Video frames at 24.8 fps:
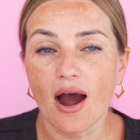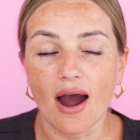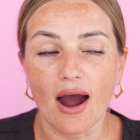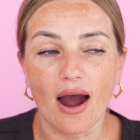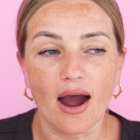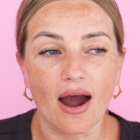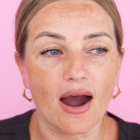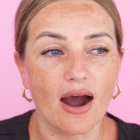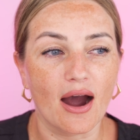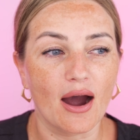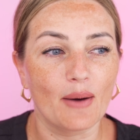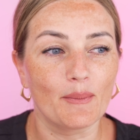
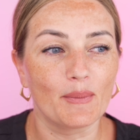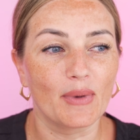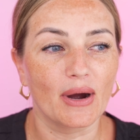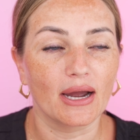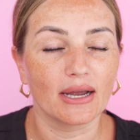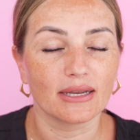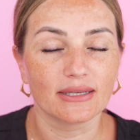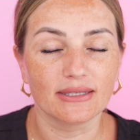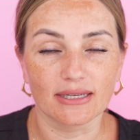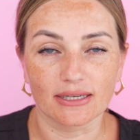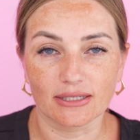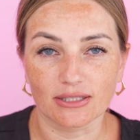I'm
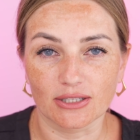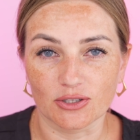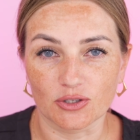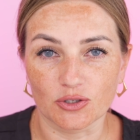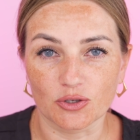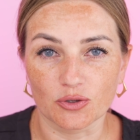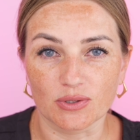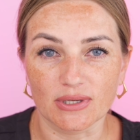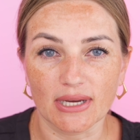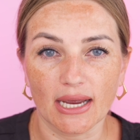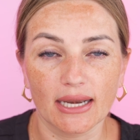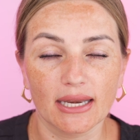addicted
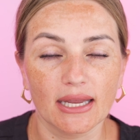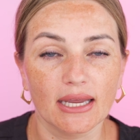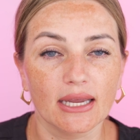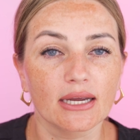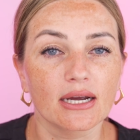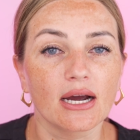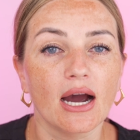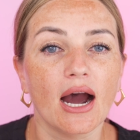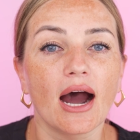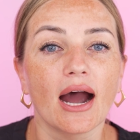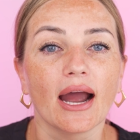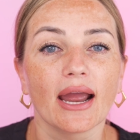to
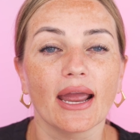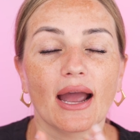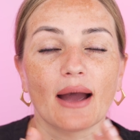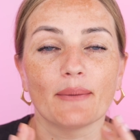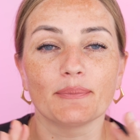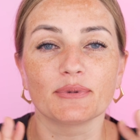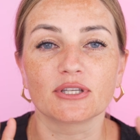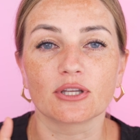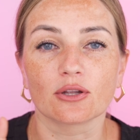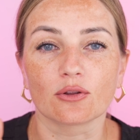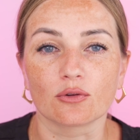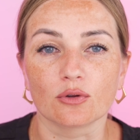tanning. I
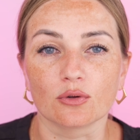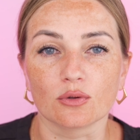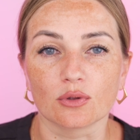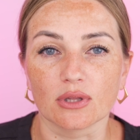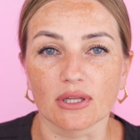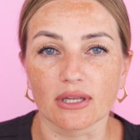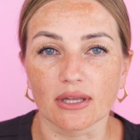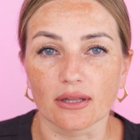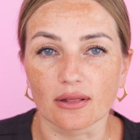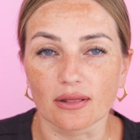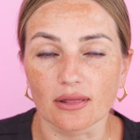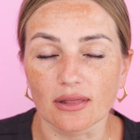
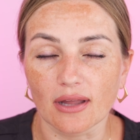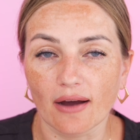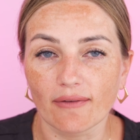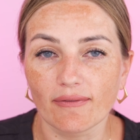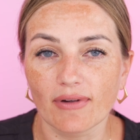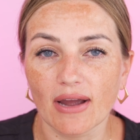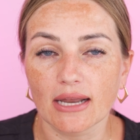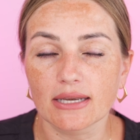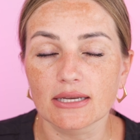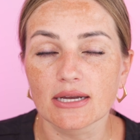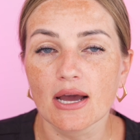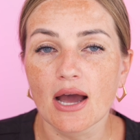absolutely love
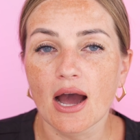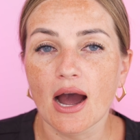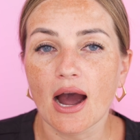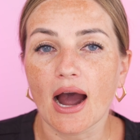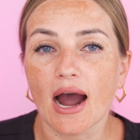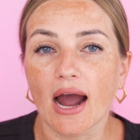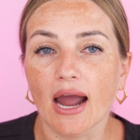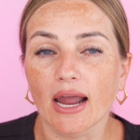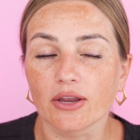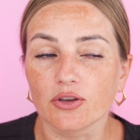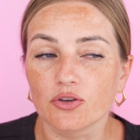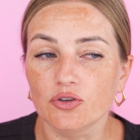it.
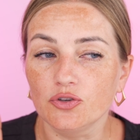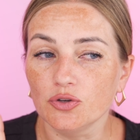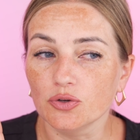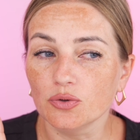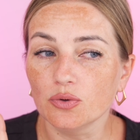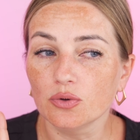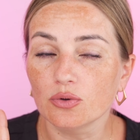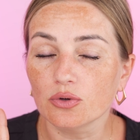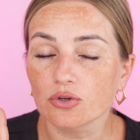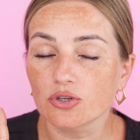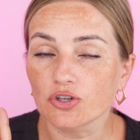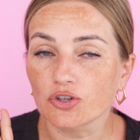I
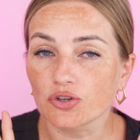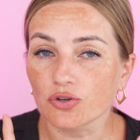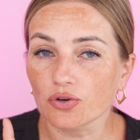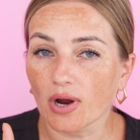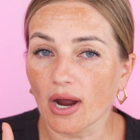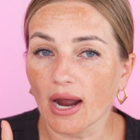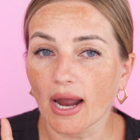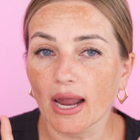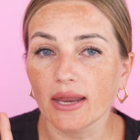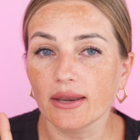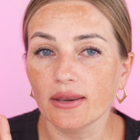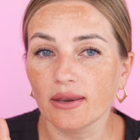do
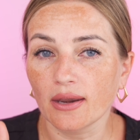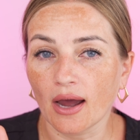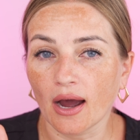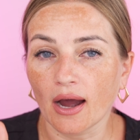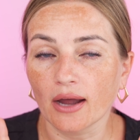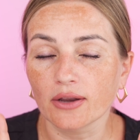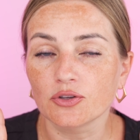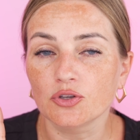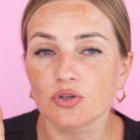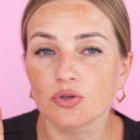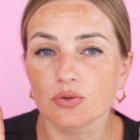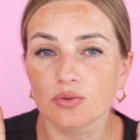try
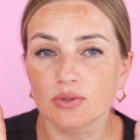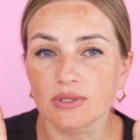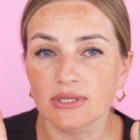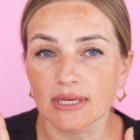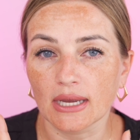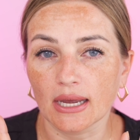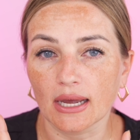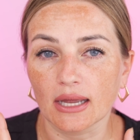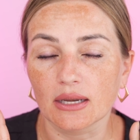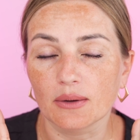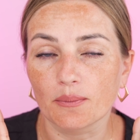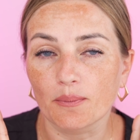not to
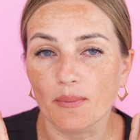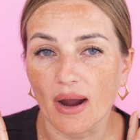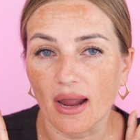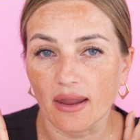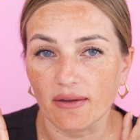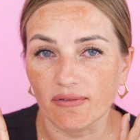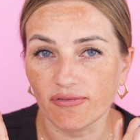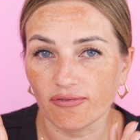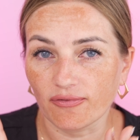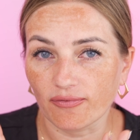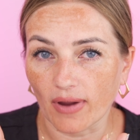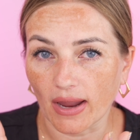tan my
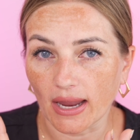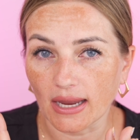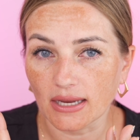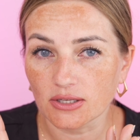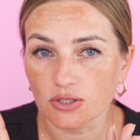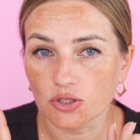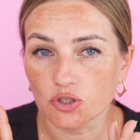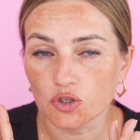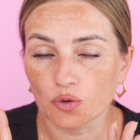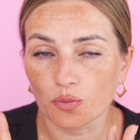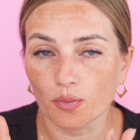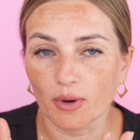
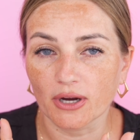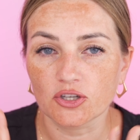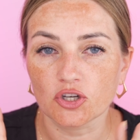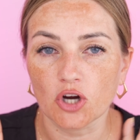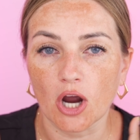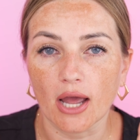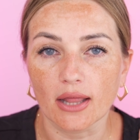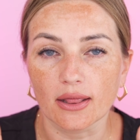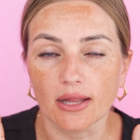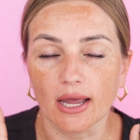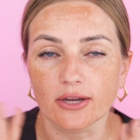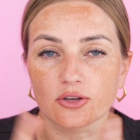face too much.
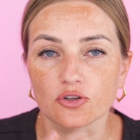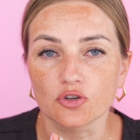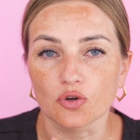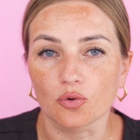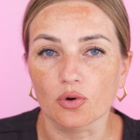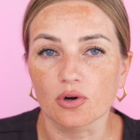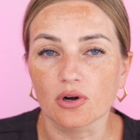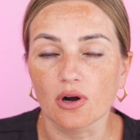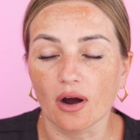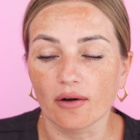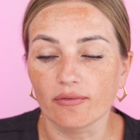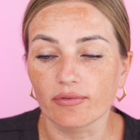I like to
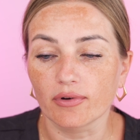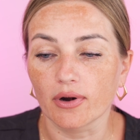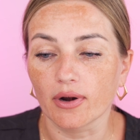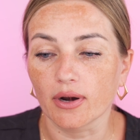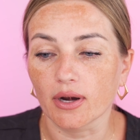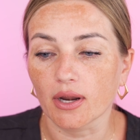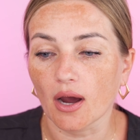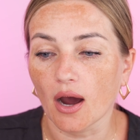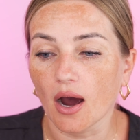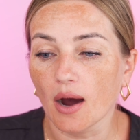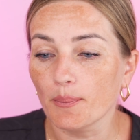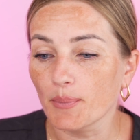cover
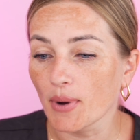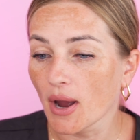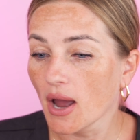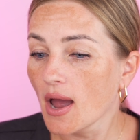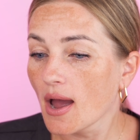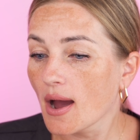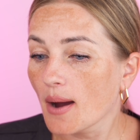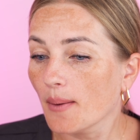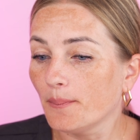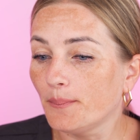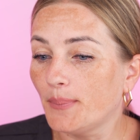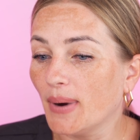it up,
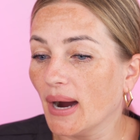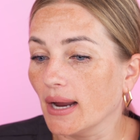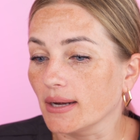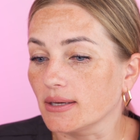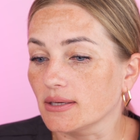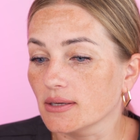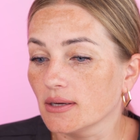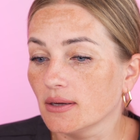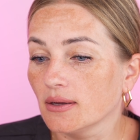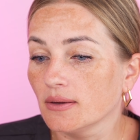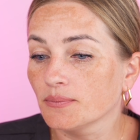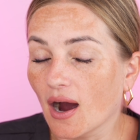
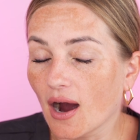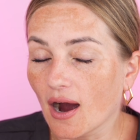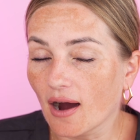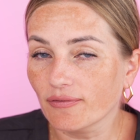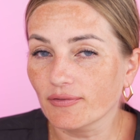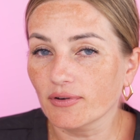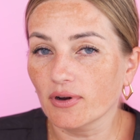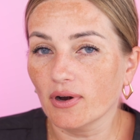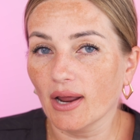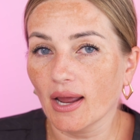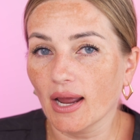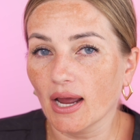but
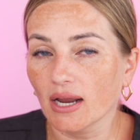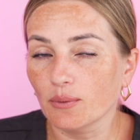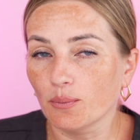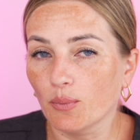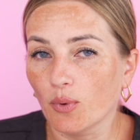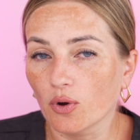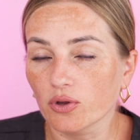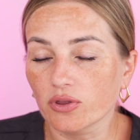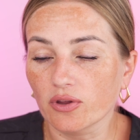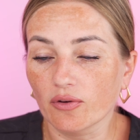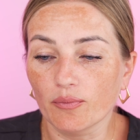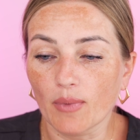After I had
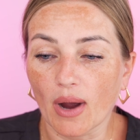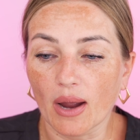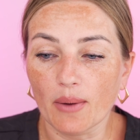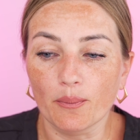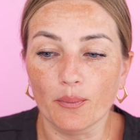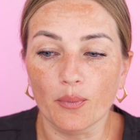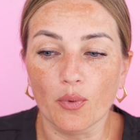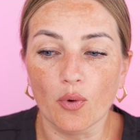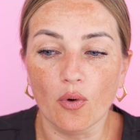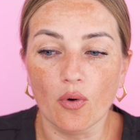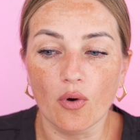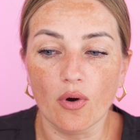both of my
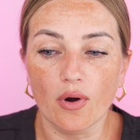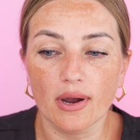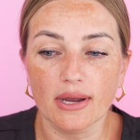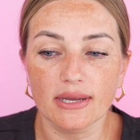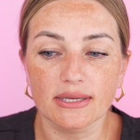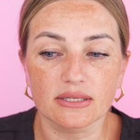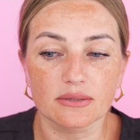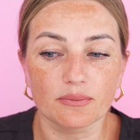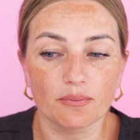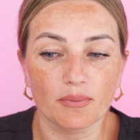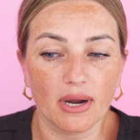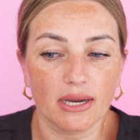
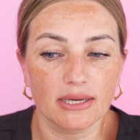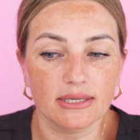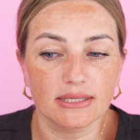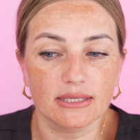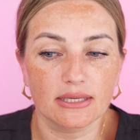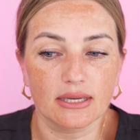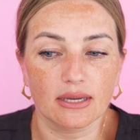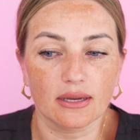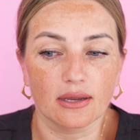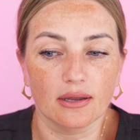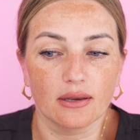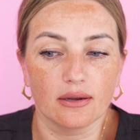boys, my
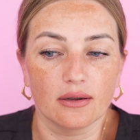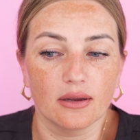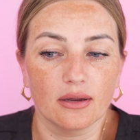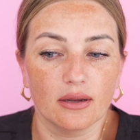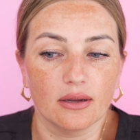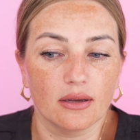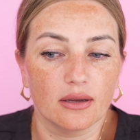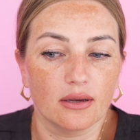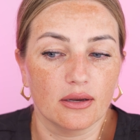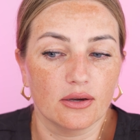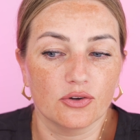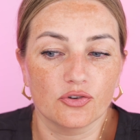skin
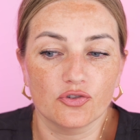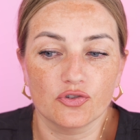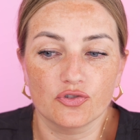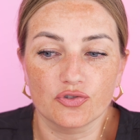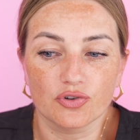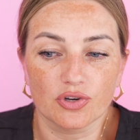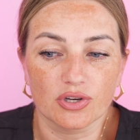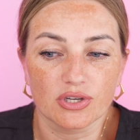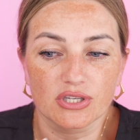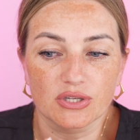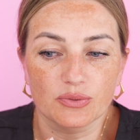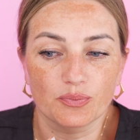has
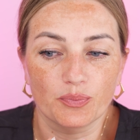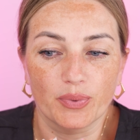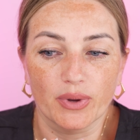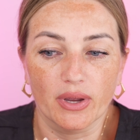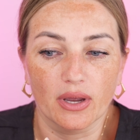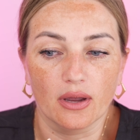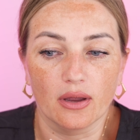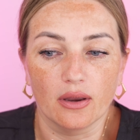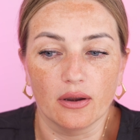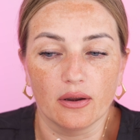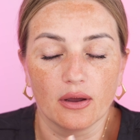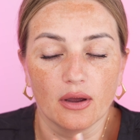just
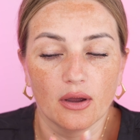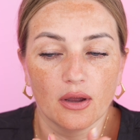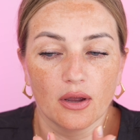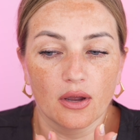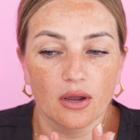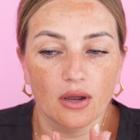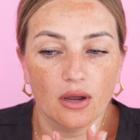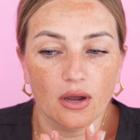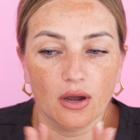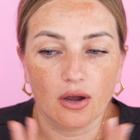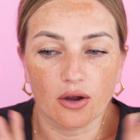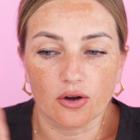been
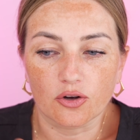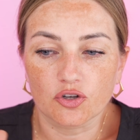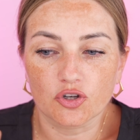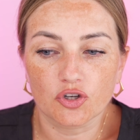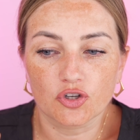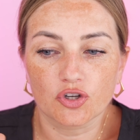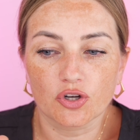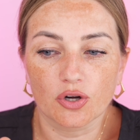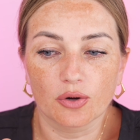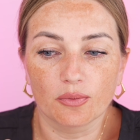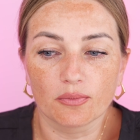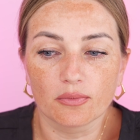
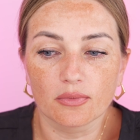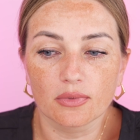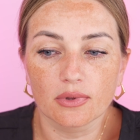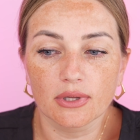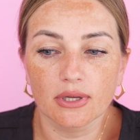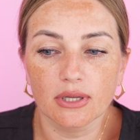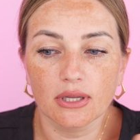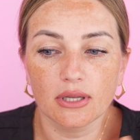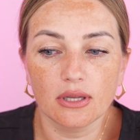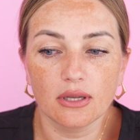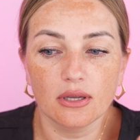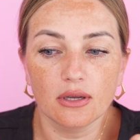
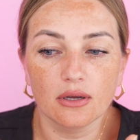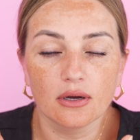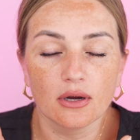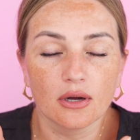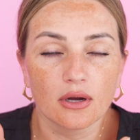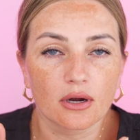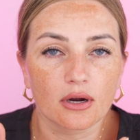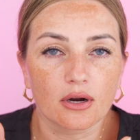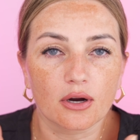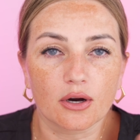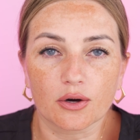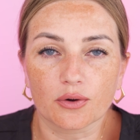extremely
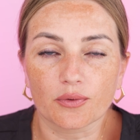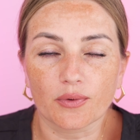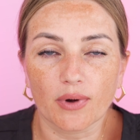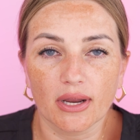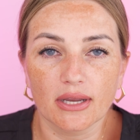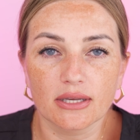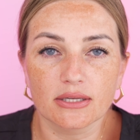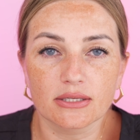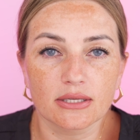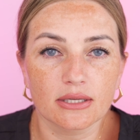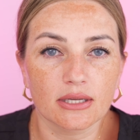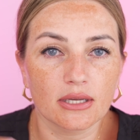
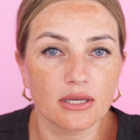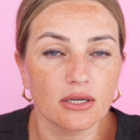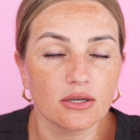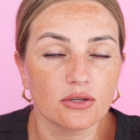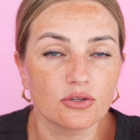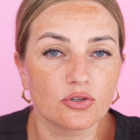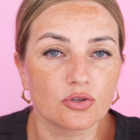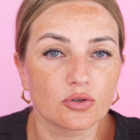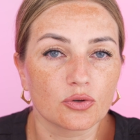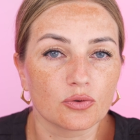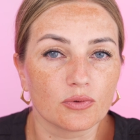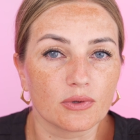crazy
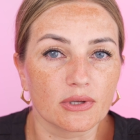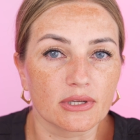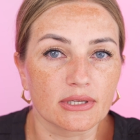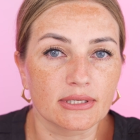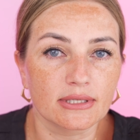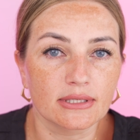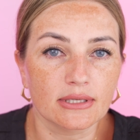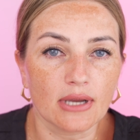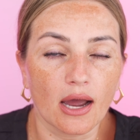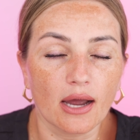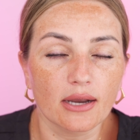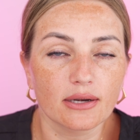to the
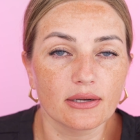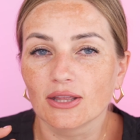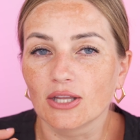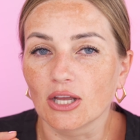sun.